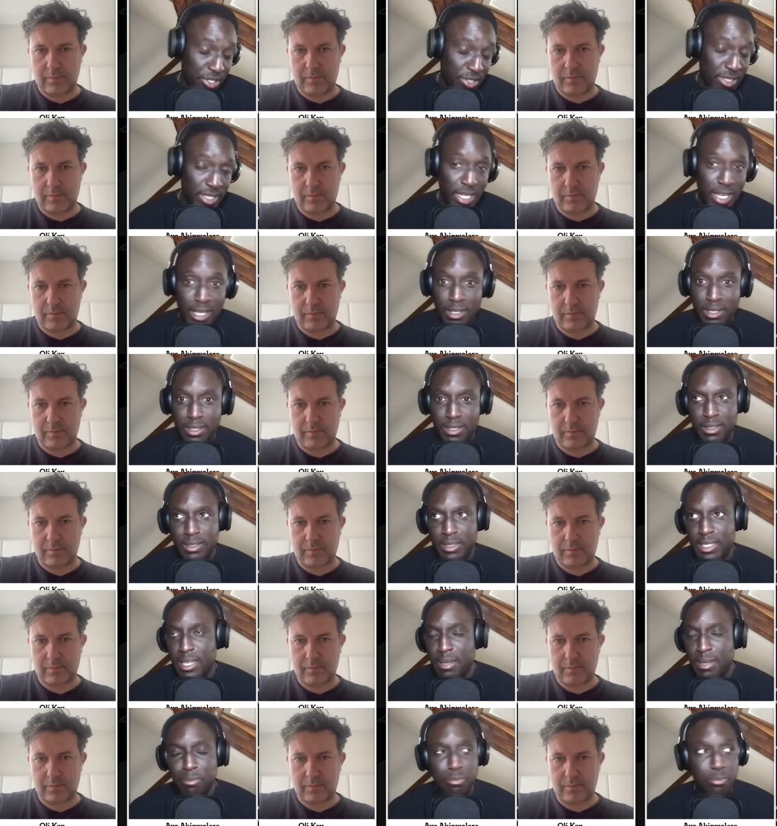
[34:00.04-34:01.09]
Speaker 1: you said,
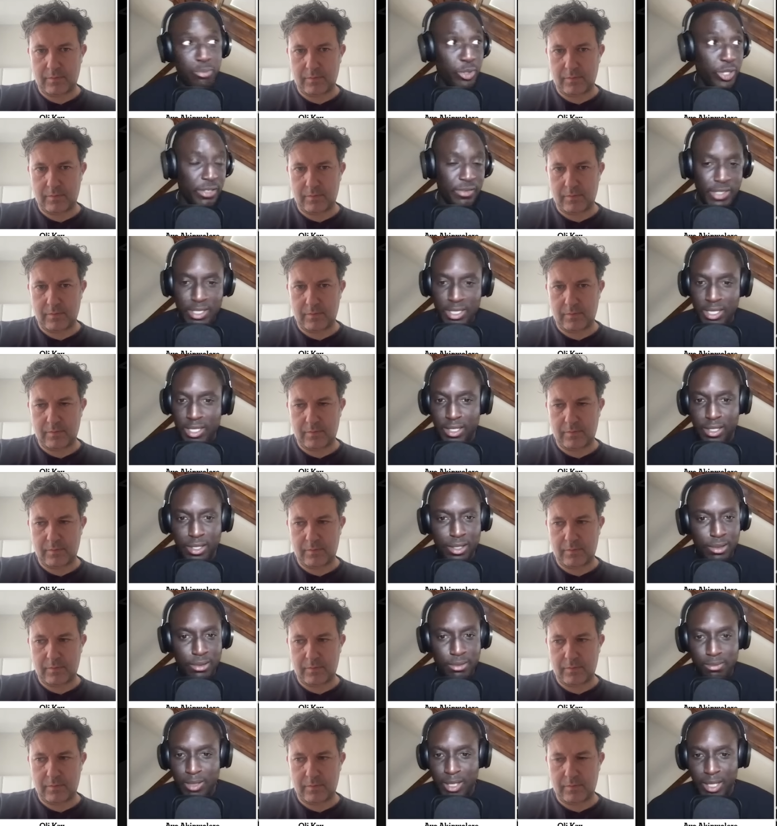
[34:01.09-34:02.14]
Tim, previously, you
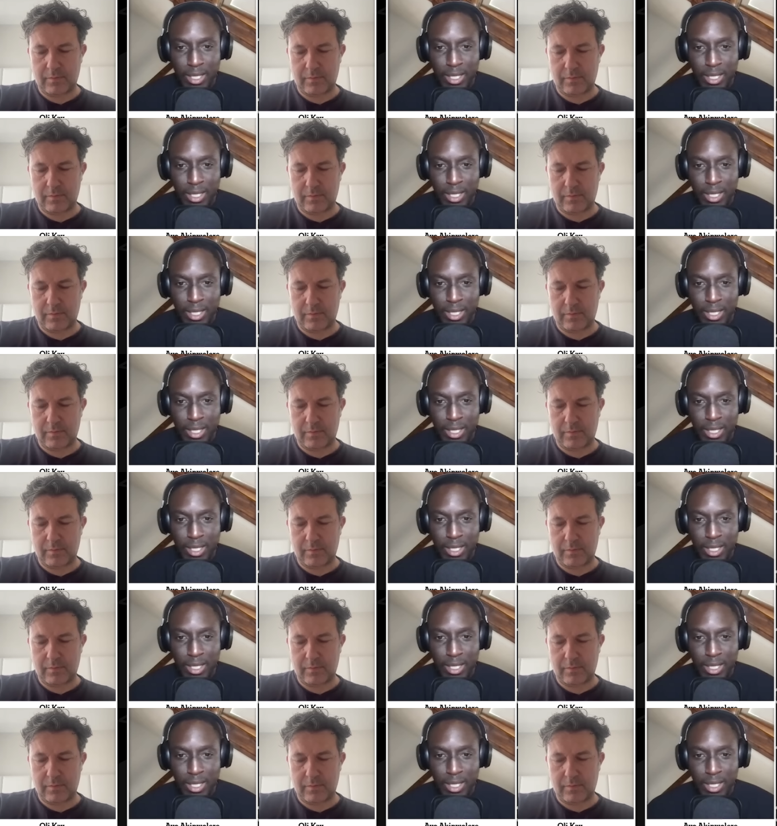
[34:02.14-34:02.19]
know,